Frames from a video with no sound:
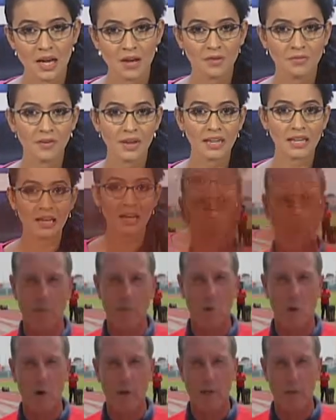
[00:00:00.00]
Fenwick asked
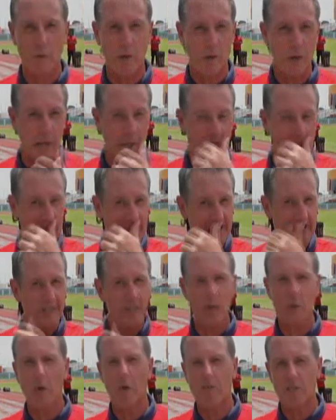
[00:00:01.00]
for the team to be given
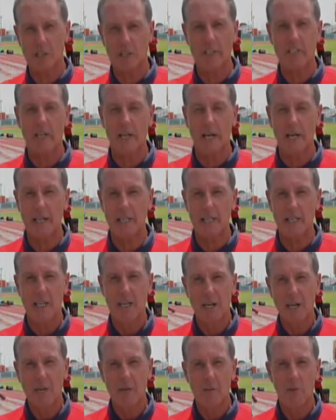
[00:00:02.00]
permission to start
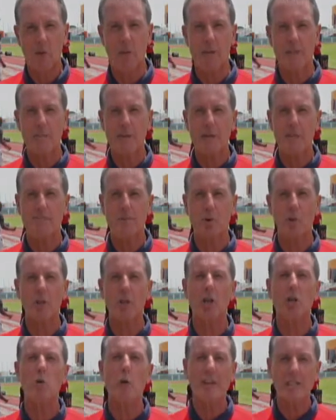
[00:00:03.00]
training today,
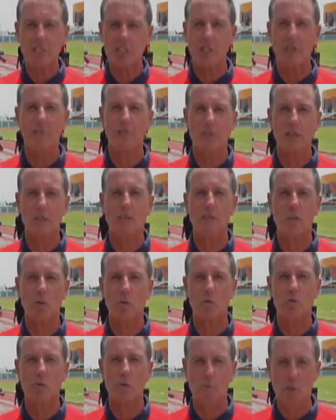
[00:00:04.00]
November 2nd, in a
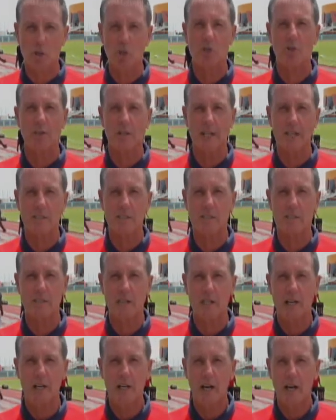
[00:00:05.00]
bubble-like
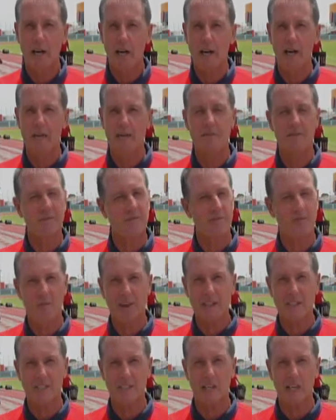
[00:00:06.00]
environment similar to that of
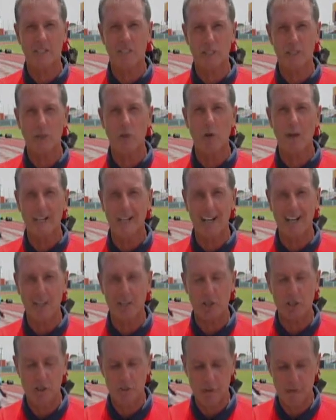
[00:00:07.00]
the Caribbean Premier
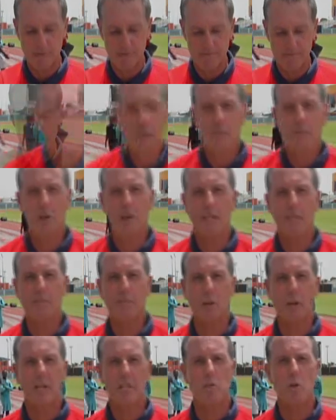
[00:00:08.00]
League. Fenwick
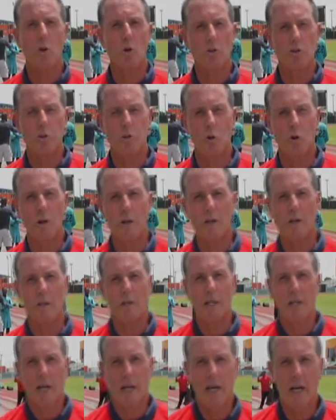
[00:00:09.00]
would also like to
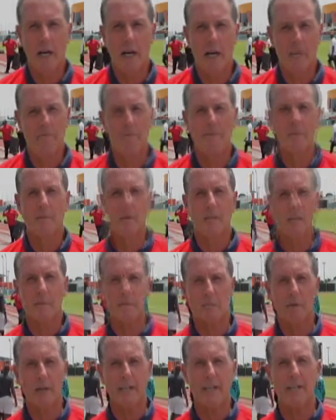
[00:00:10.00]
have his team play a
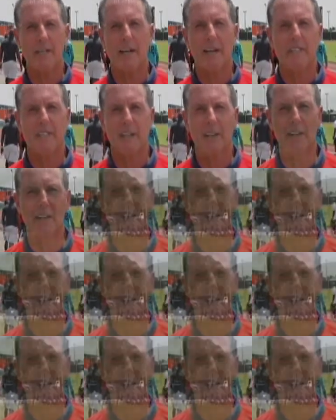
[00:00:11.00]
Trinidad